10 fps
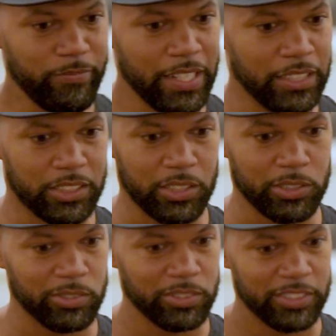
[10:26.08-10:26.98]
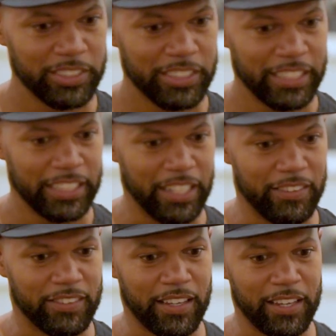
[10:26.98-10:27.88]
And so
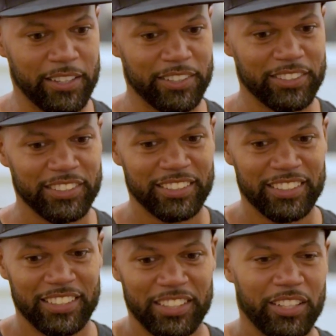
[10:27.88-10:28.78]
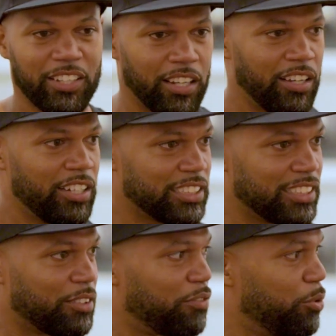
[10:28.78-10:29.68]
it's collage
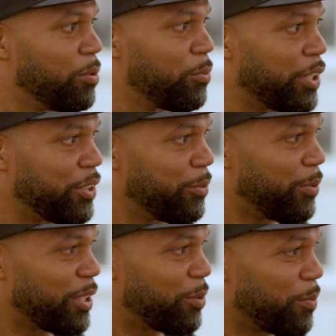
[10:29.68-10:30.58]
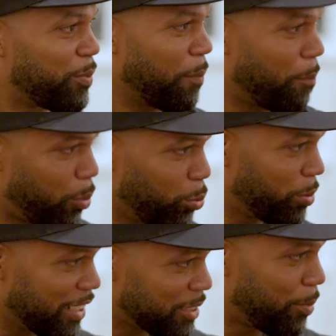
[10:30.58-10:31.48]
is a form where you can pull
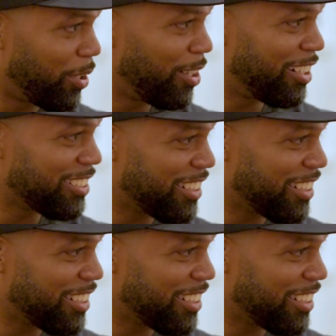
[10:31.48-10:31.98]
things apart